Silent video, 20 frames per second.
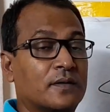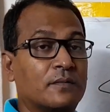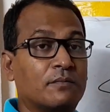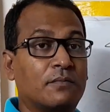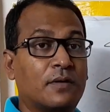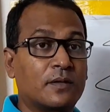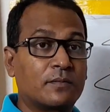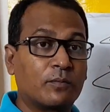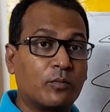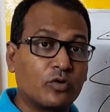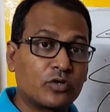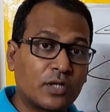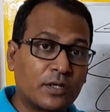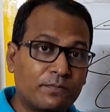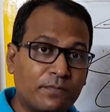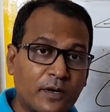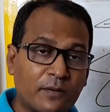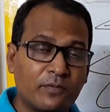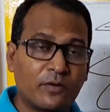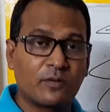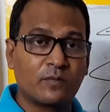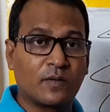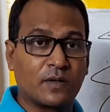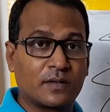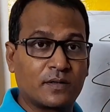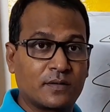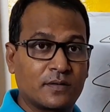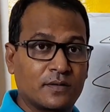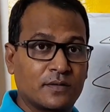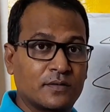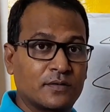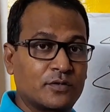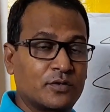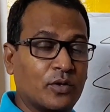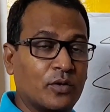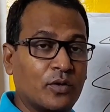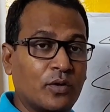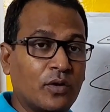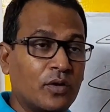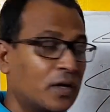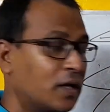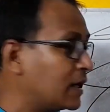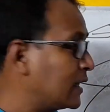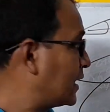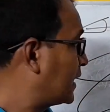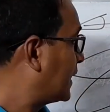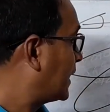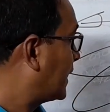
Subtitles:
But both are performers. So